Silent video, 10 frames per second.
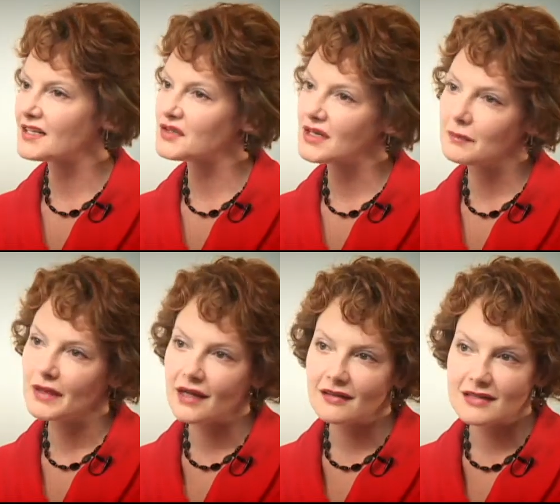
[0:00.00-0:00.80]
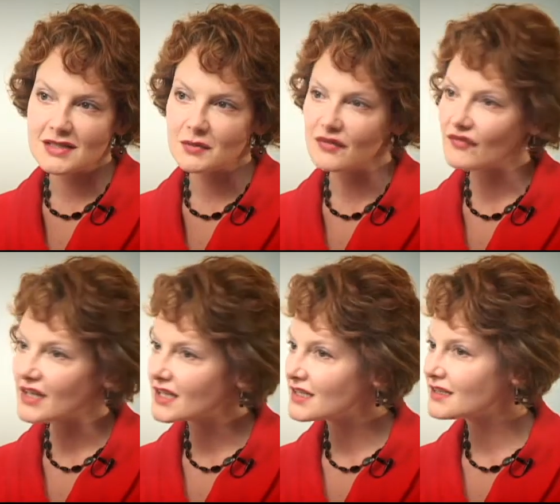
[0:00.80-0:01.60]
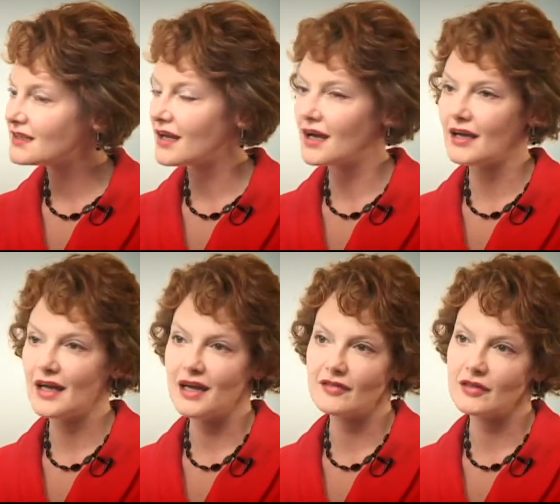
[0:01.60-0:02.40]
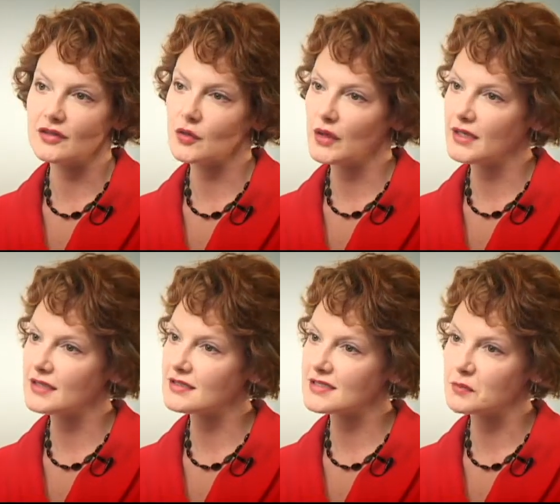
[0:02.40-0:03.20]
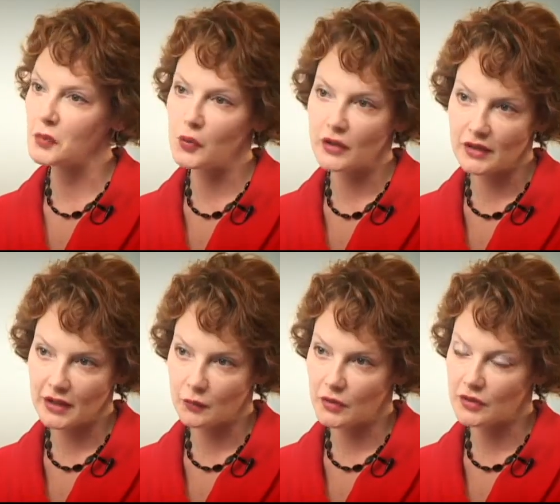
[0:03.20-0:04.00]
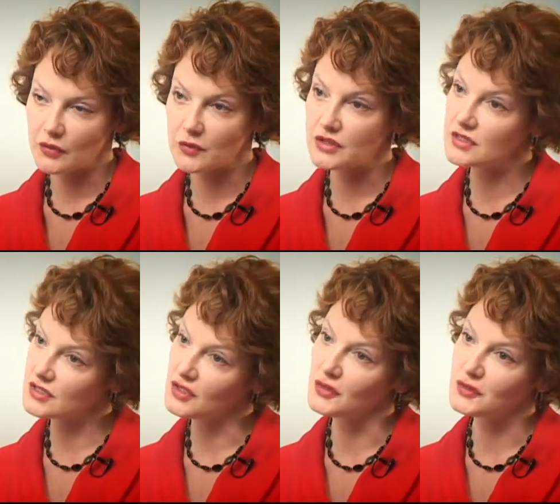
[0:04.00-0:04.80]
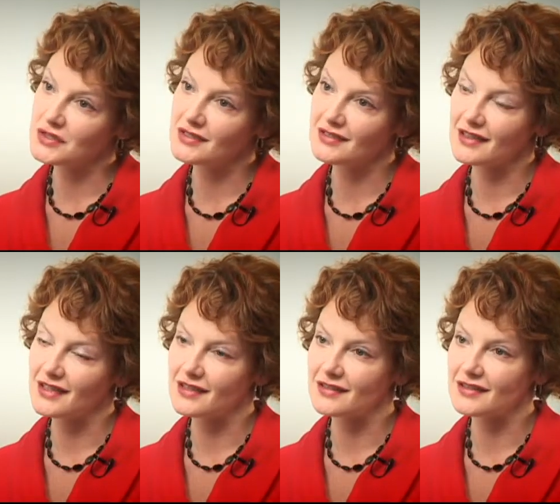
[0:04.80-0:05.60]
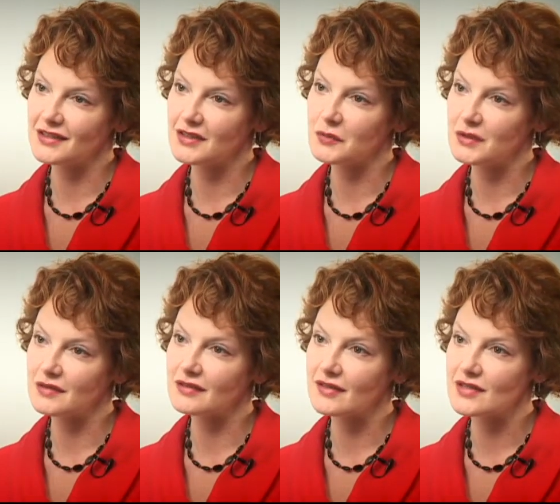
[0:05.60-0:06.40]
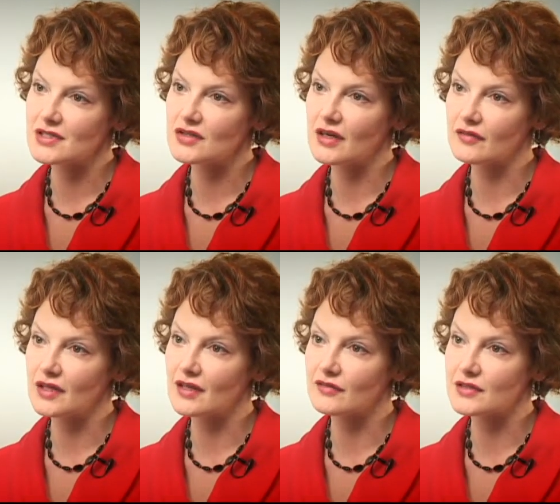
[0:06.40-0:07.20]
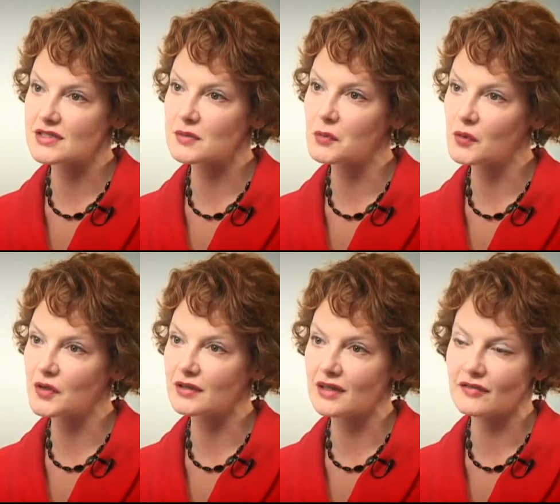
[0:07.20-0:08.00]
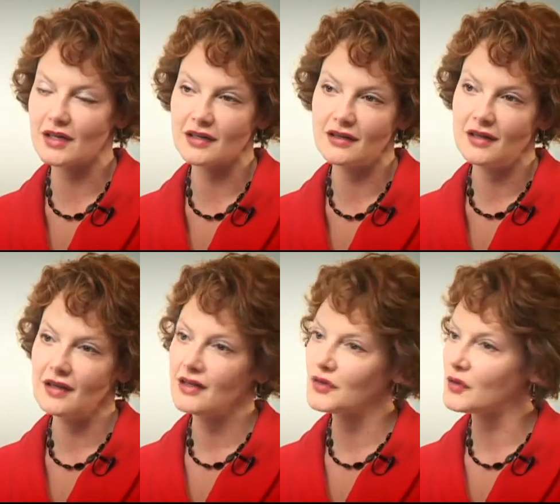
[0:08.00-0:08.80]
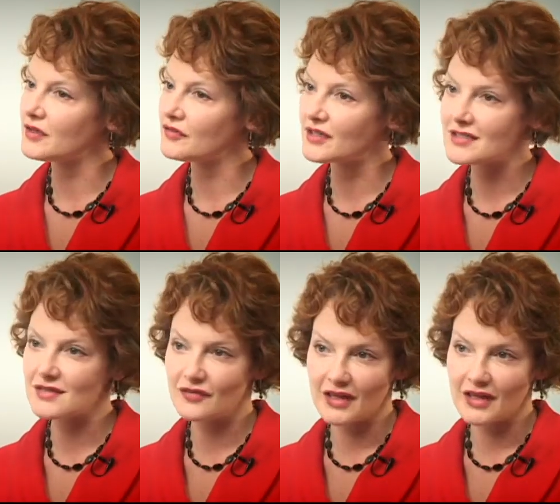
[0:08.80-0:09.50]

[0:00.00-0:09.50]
I try to balance with fun. I have a great support network, which is huge. You know, when you leave this, you have to have good support, and I've got great friends and